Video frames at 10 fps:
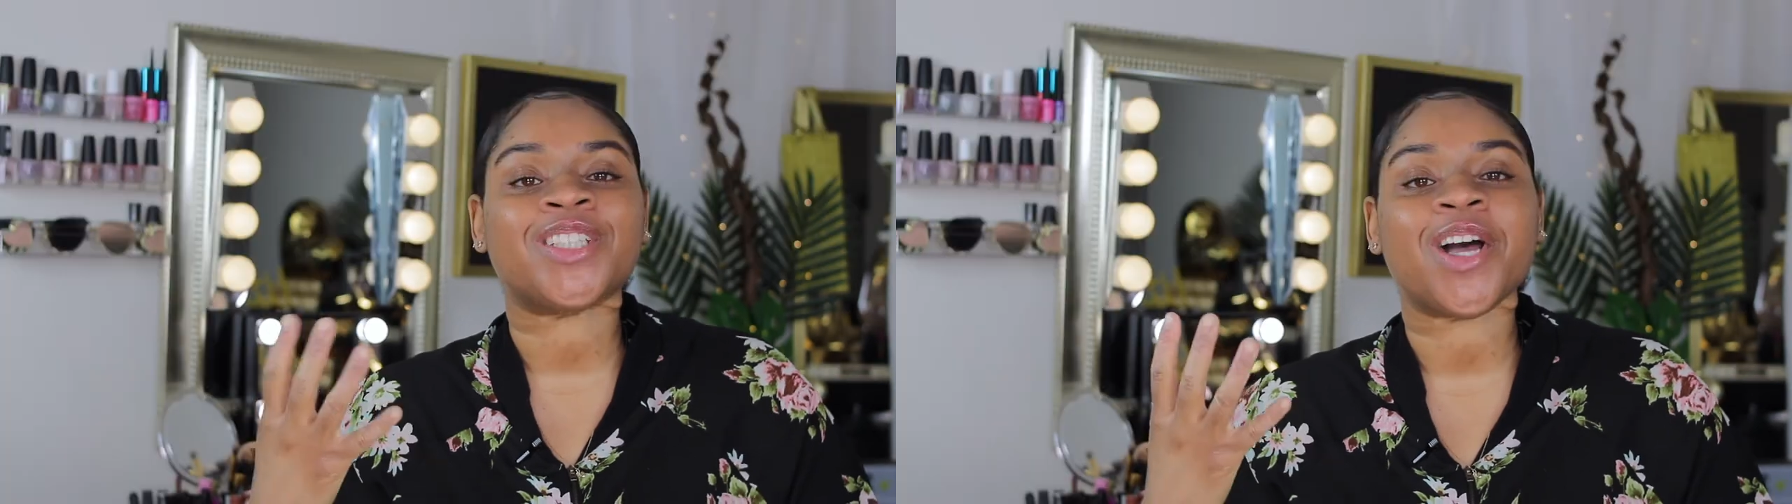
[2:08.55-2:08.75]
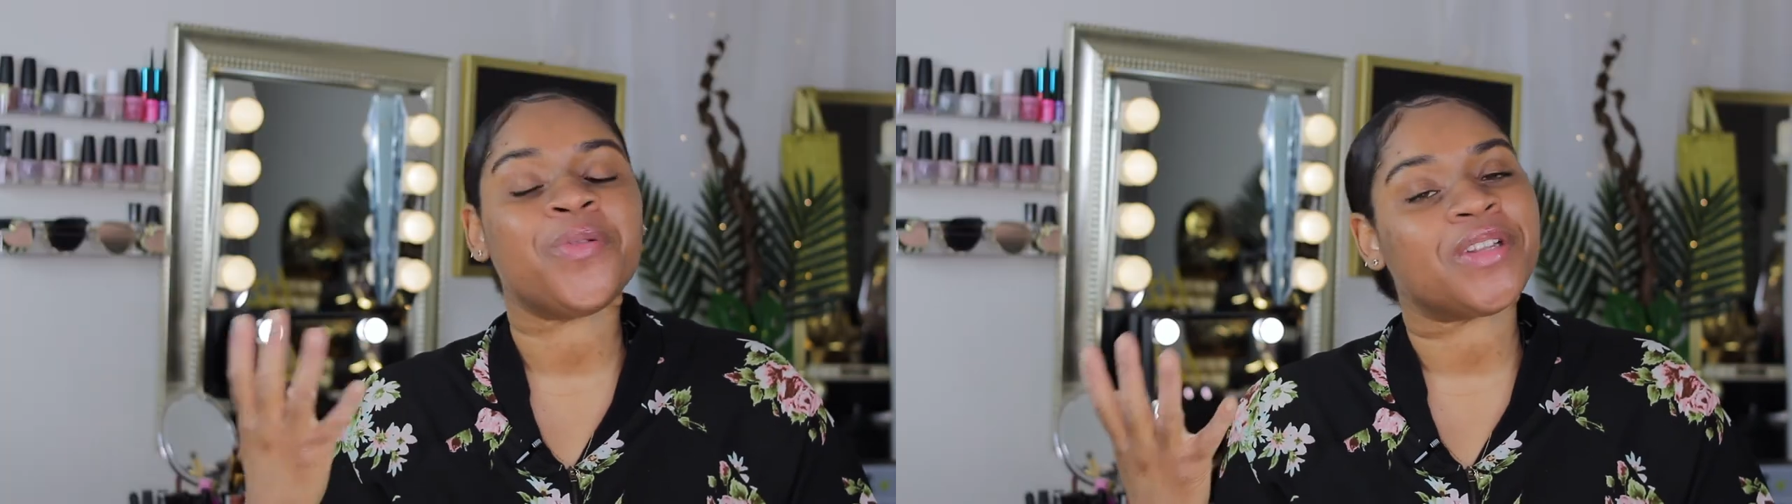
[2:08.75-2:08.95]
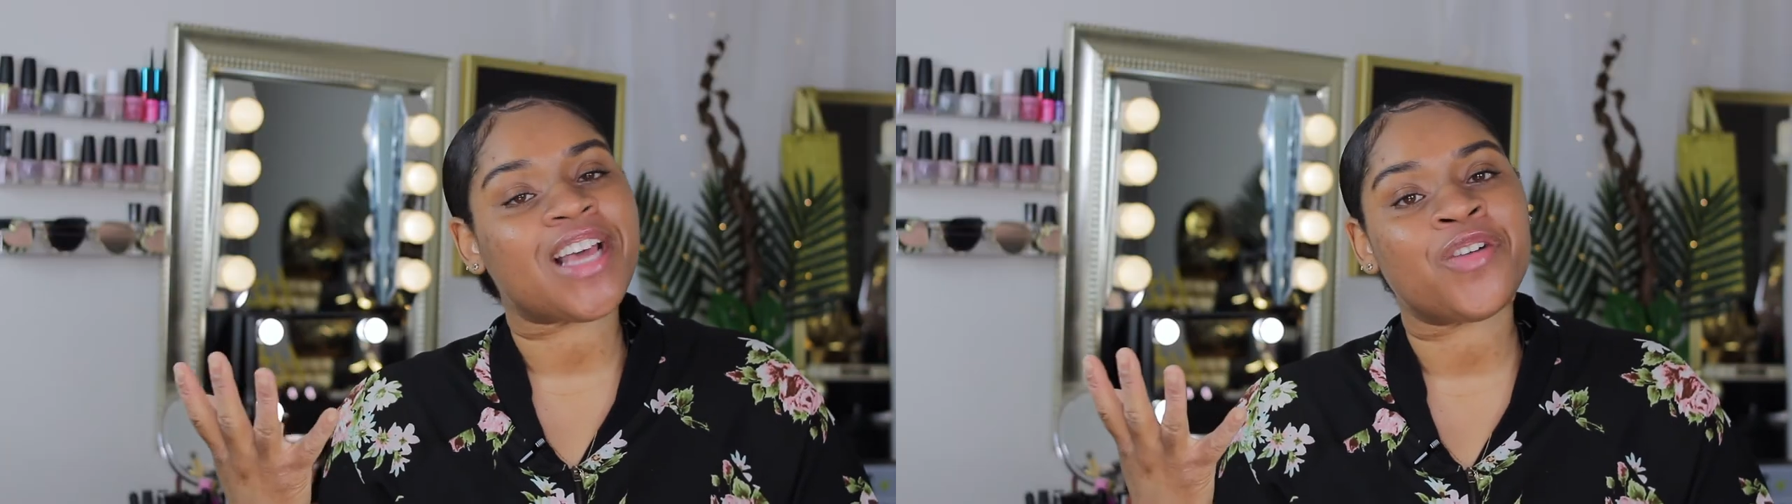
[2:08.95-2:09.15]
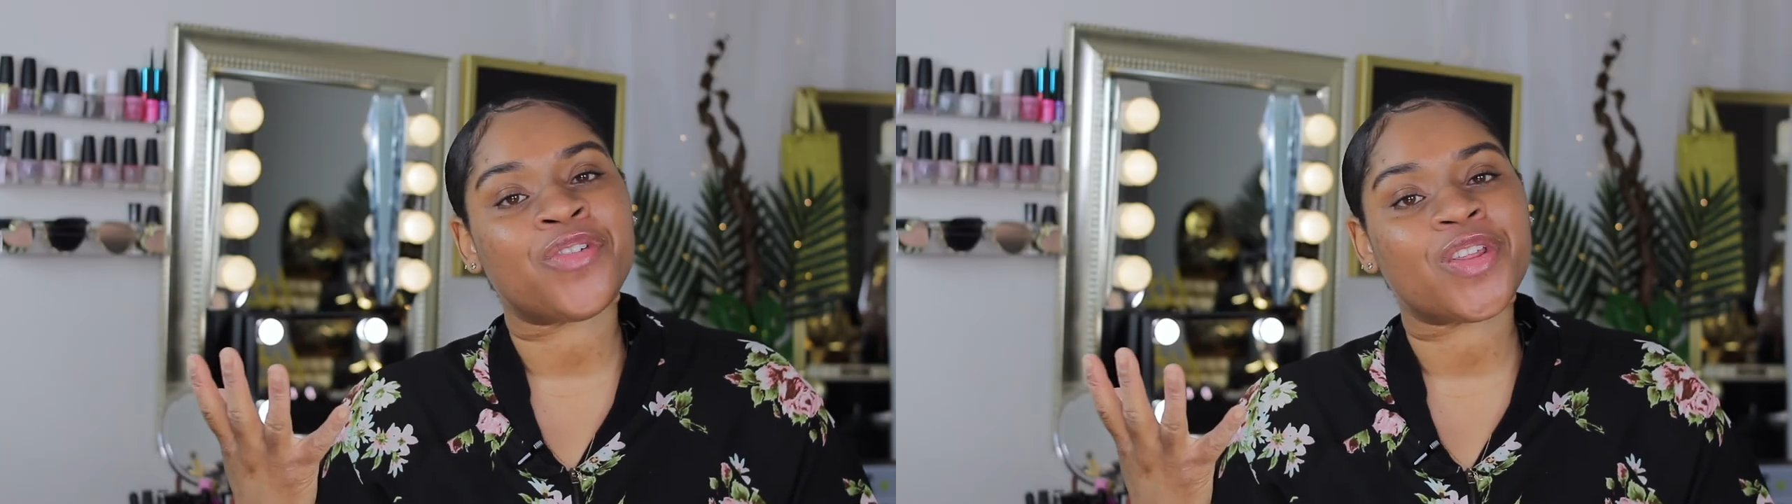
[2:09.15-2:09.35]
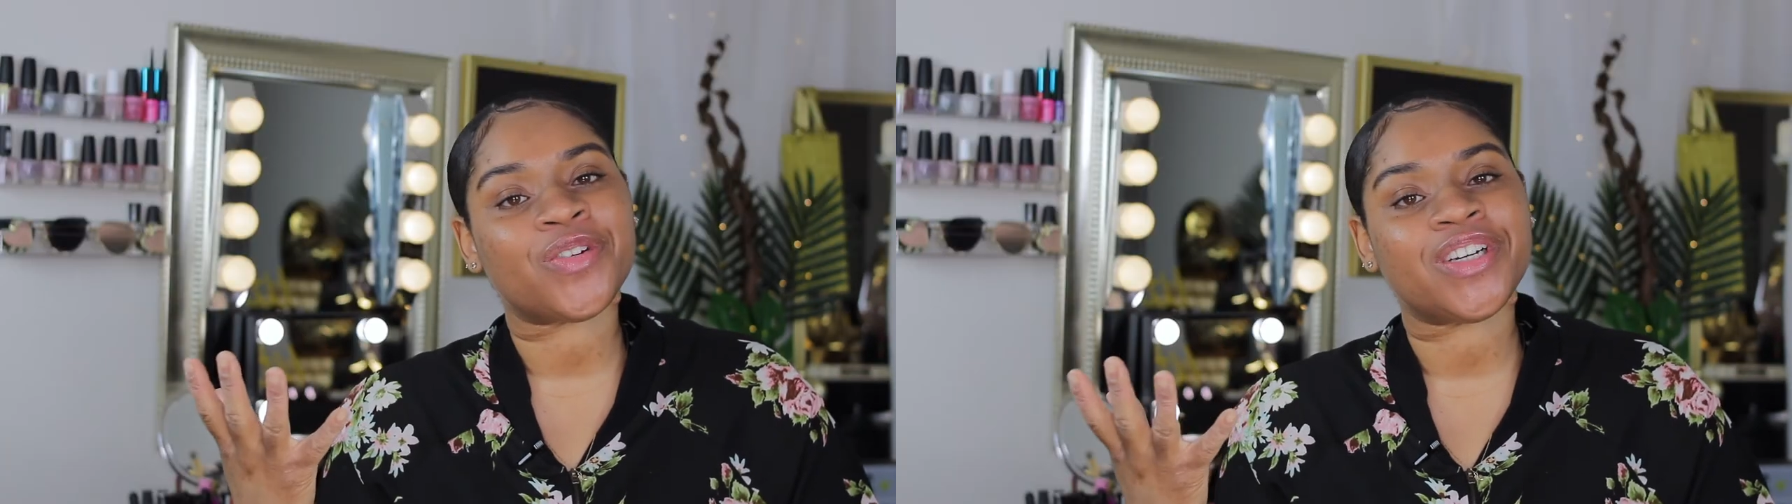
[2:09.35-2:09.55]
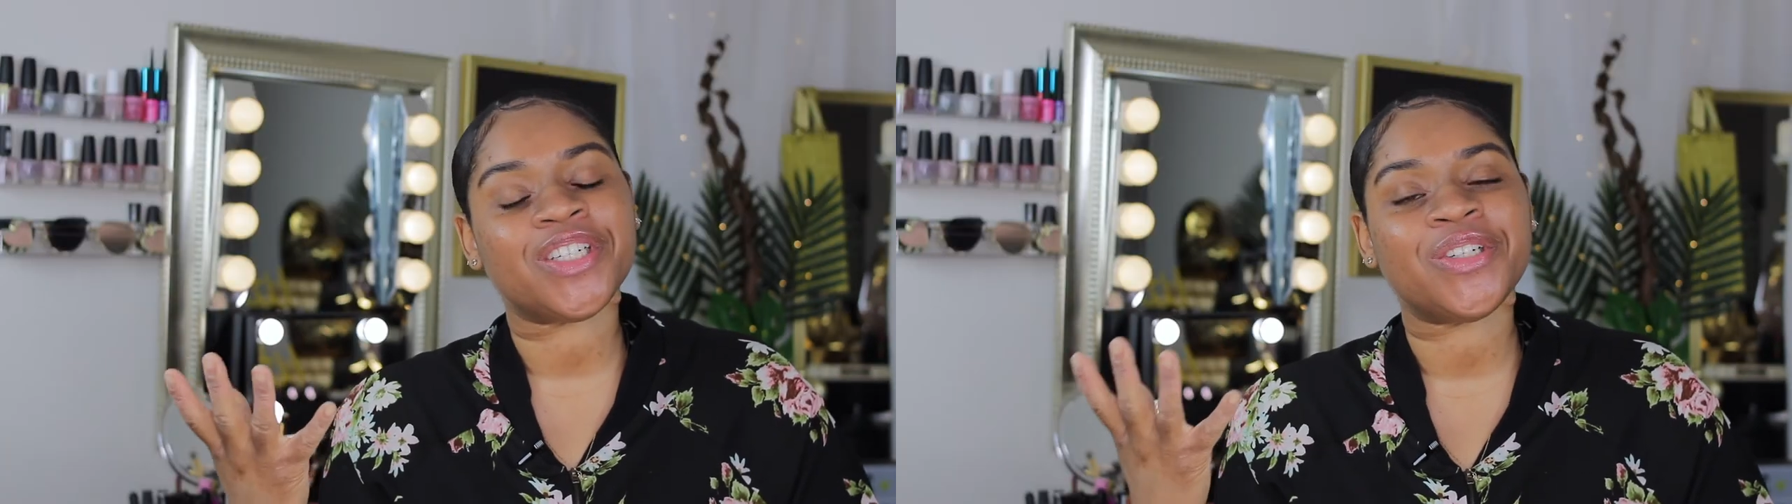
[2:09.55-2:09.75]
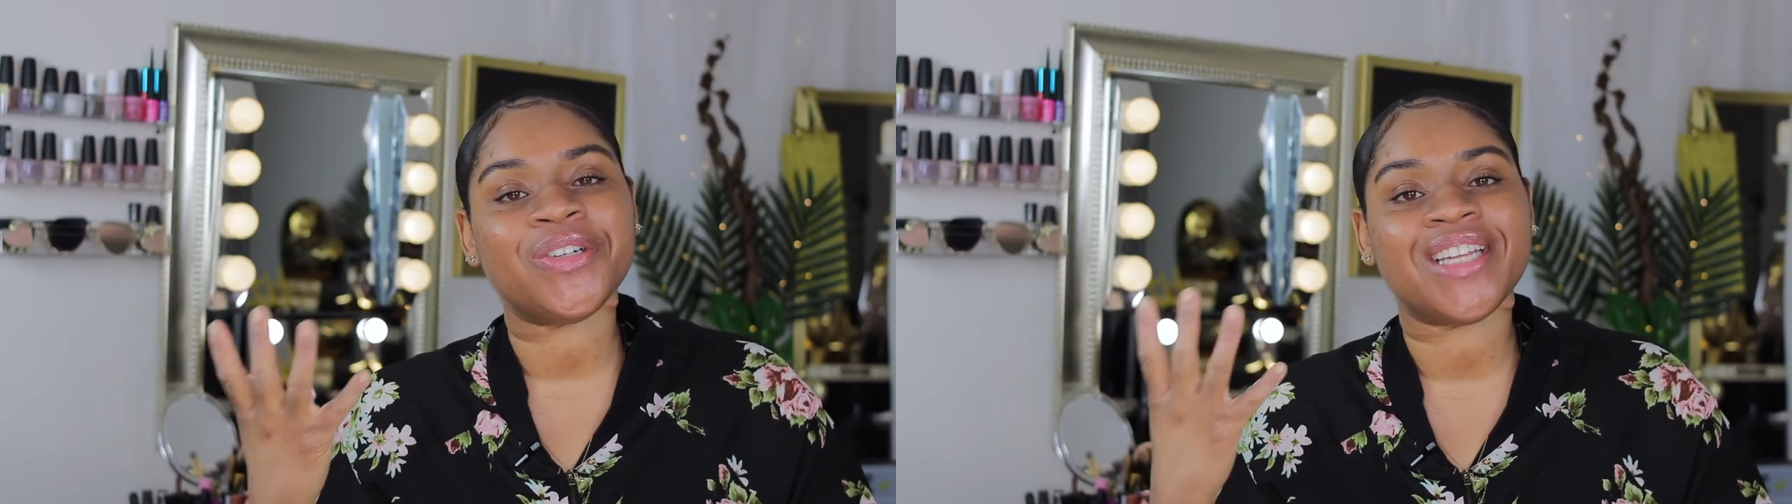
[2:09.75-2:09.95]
So without further ado,